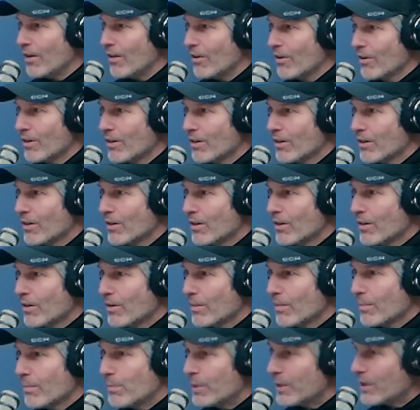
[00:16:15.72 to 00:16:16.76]
there,
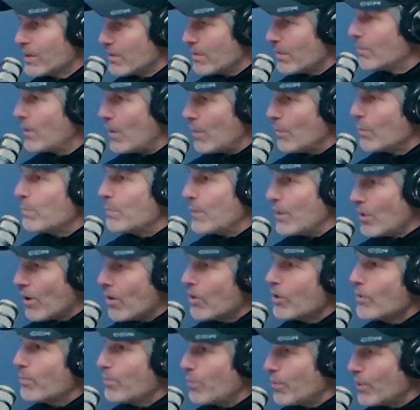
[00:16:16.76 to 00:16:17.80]
but it, it would be
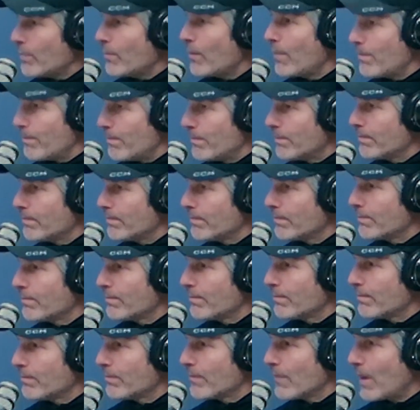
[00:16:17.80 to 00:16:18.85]
hard to put them up
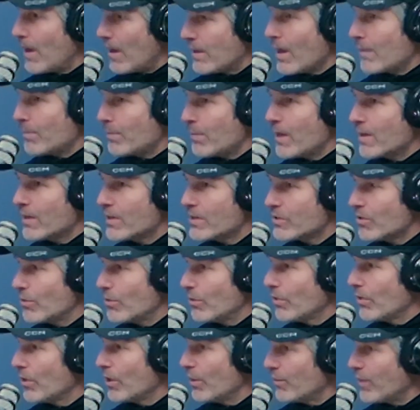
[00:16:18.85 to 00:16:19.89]
on that
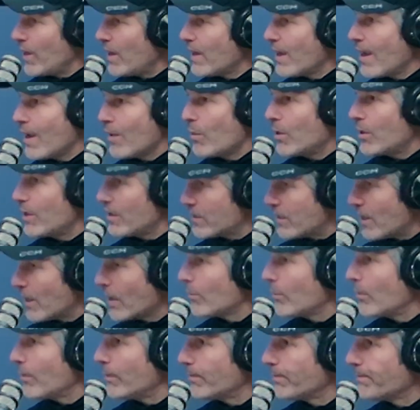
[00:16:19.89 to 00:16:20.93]
pedestal if they Until can't they win don't. a
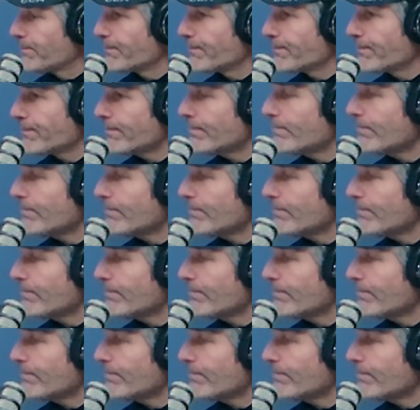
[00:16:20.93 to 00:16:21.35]
second one. When